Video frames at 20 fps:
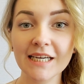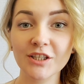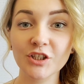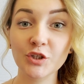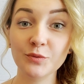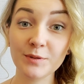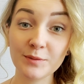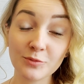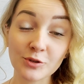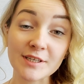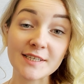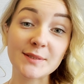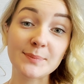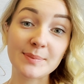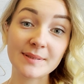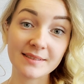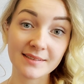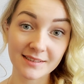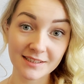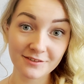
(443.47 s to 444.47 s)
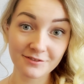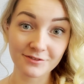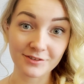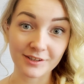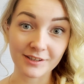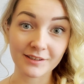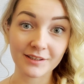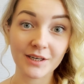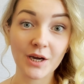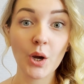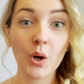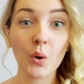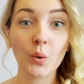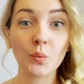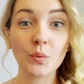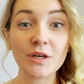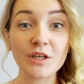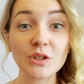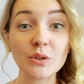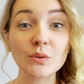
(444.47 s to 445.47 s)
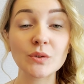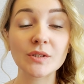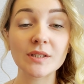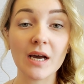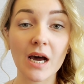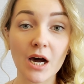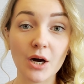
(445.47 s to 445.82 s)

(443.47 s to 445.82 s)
To be more specific, we use